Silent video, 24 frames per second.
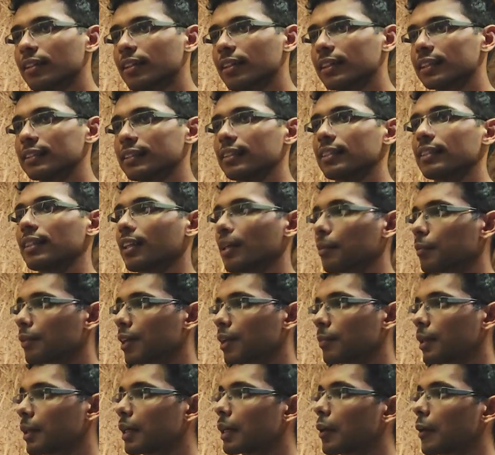recent and
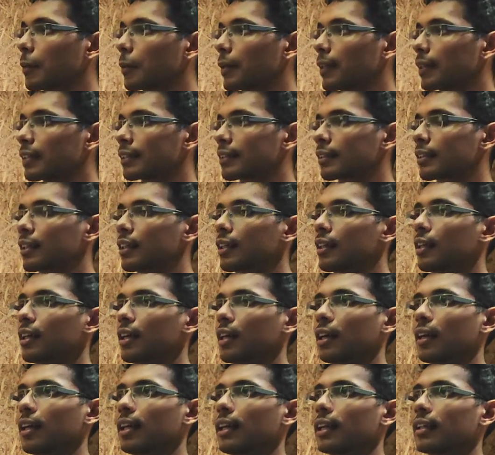upcoming topics.
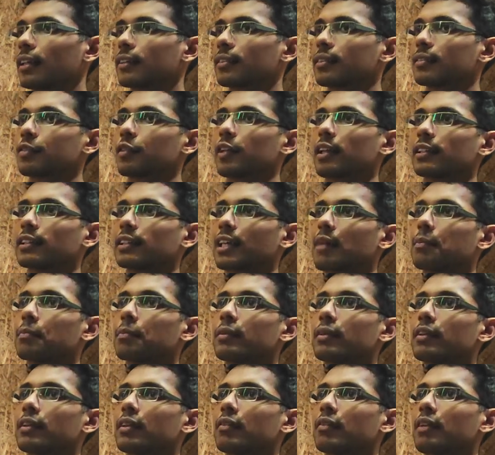Like, for
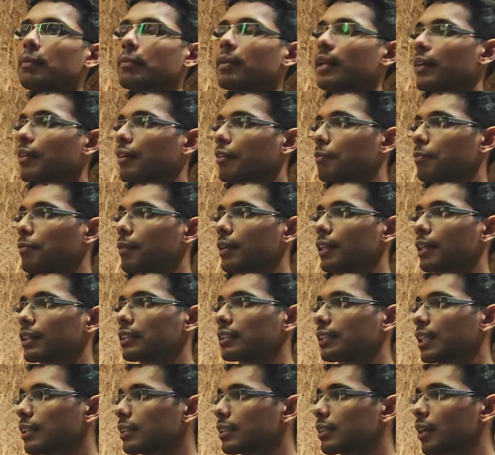example, web development
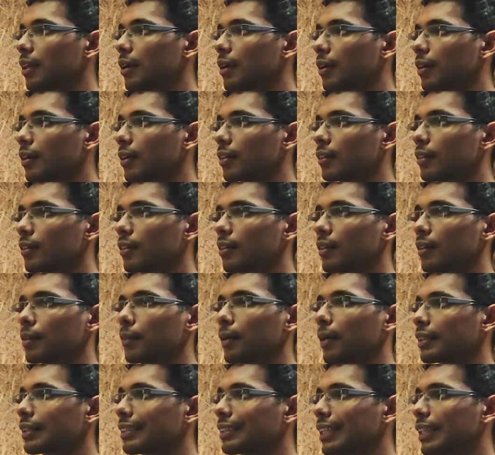has changed a lot in the
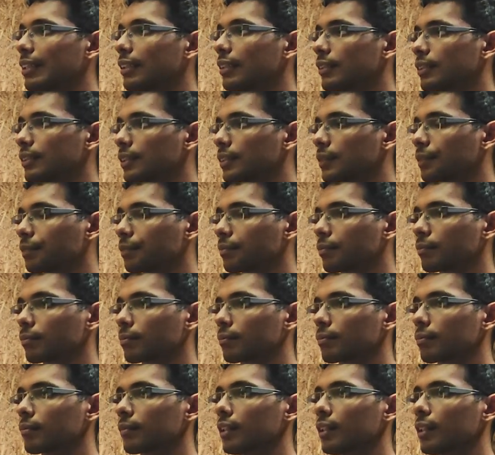past 10 years,
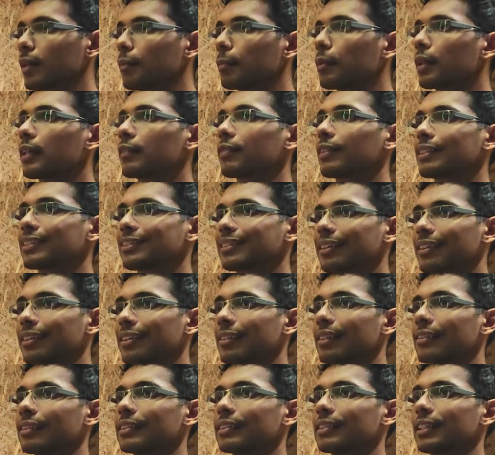but we're
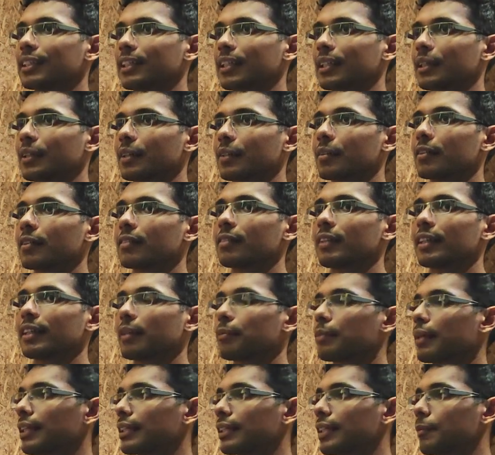still sticking to
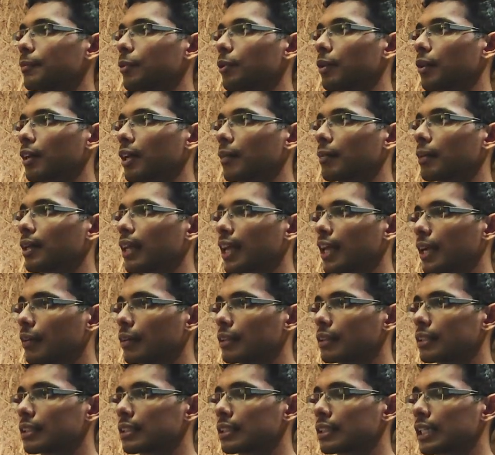very basic programming
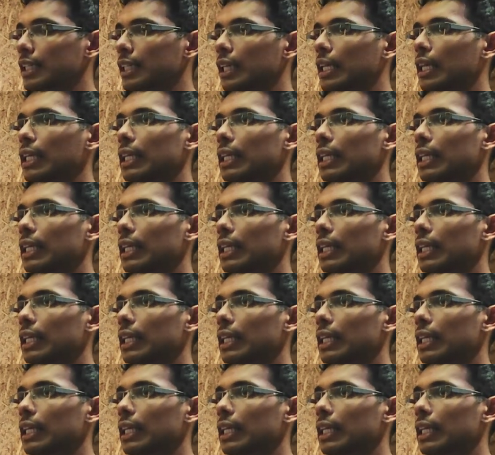languages.